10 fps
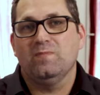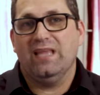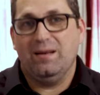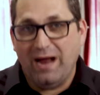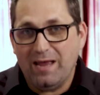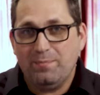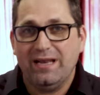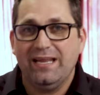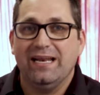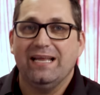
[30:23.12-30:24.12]
in my
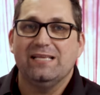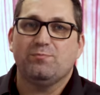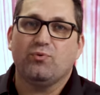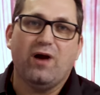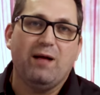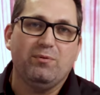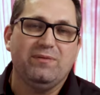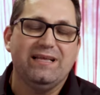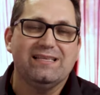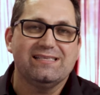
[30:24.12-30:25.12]
opinion, is
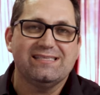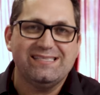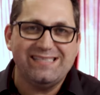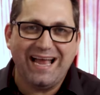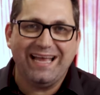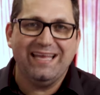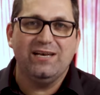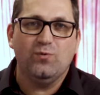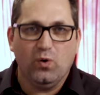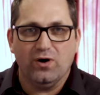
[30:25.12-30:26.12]
probably the
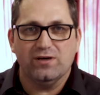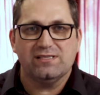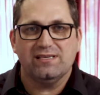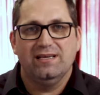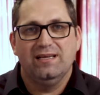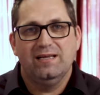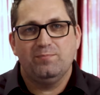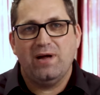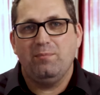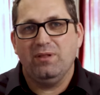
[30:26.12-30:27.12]
second worst
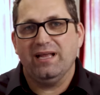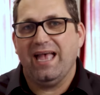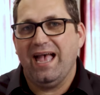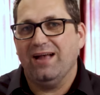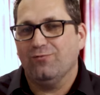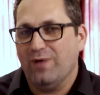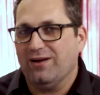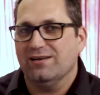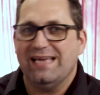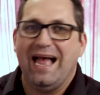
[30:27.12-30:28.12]
Public
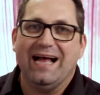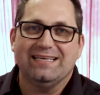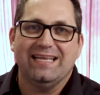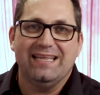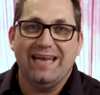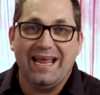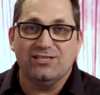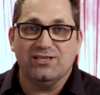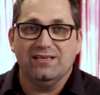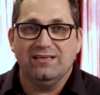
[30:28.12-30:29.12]
Records Act in the
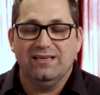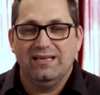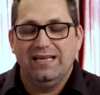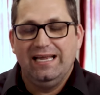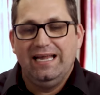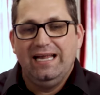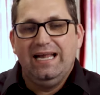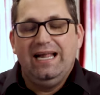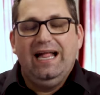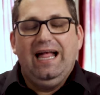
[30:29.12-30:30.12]
nation.
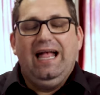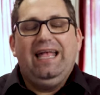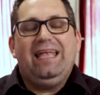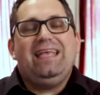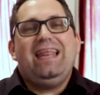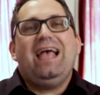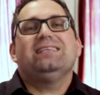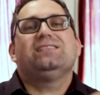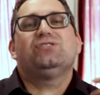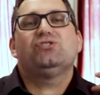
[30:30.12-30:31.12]
It
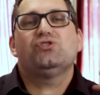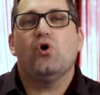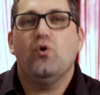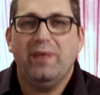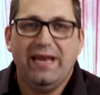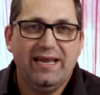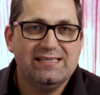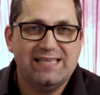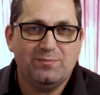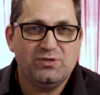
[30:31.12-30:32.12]
has so many
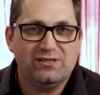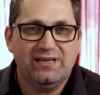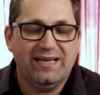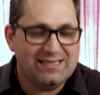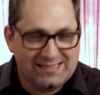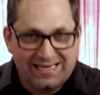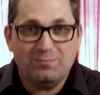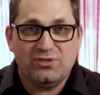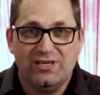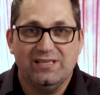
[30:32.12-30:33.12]
exception,
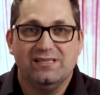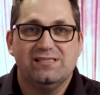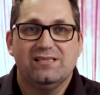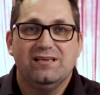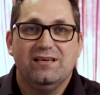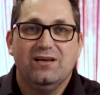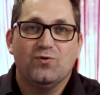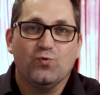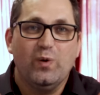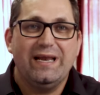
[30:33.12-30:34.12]
exemptions
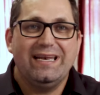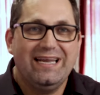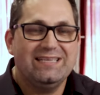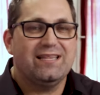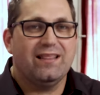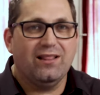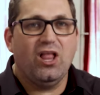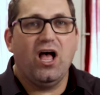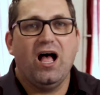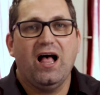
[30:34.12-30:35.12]
written into the
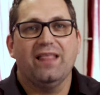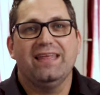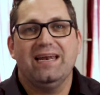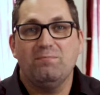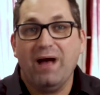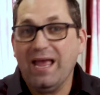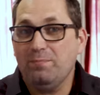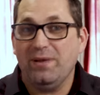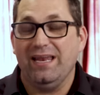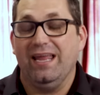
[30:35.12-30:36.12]
law that, in my
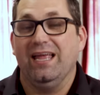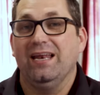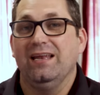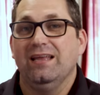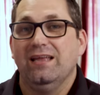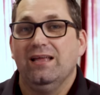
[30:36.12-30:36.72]
opinion,